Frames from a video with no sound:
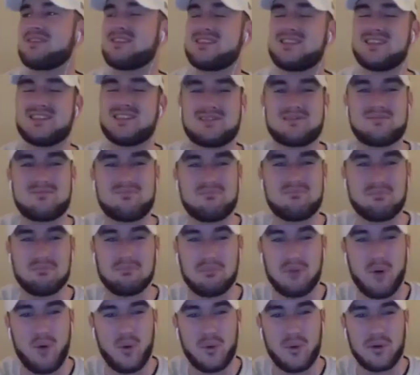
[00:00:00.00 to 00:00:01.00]
just
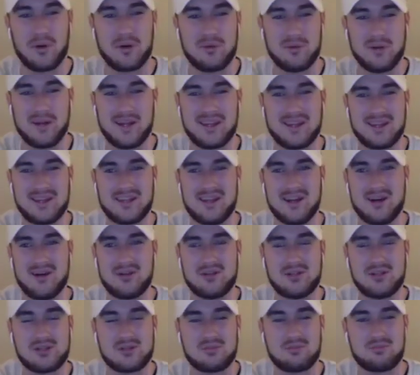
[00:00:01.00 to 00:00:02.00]
bored with.
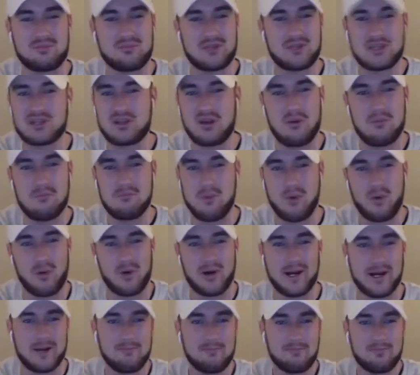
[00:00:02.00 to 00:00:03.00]
Just so
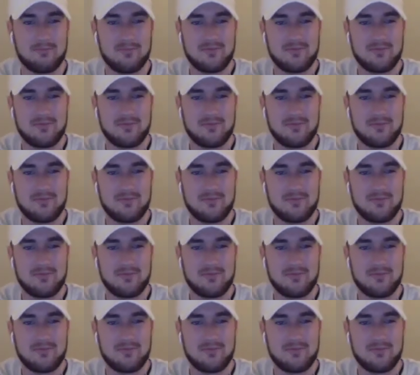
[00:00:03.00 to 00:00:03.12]
boring.